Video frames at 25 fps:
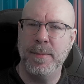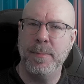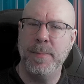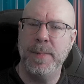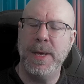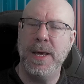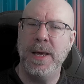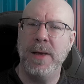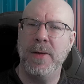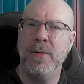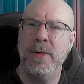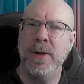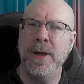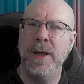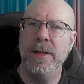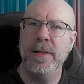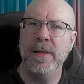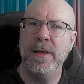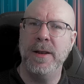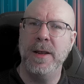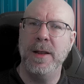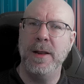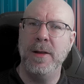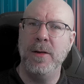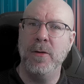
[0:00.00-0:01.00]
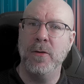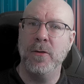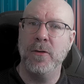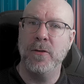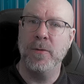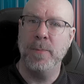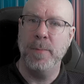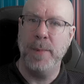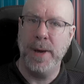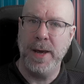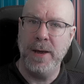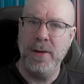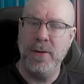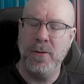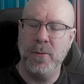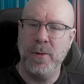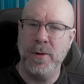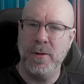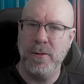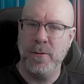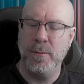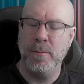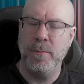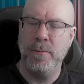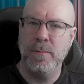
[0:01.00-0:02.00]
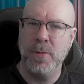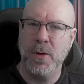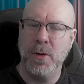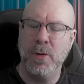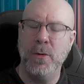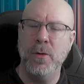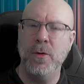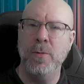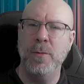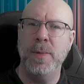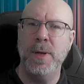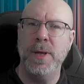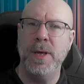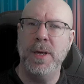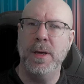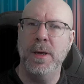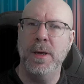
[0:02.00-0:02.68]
being created in your space, which could be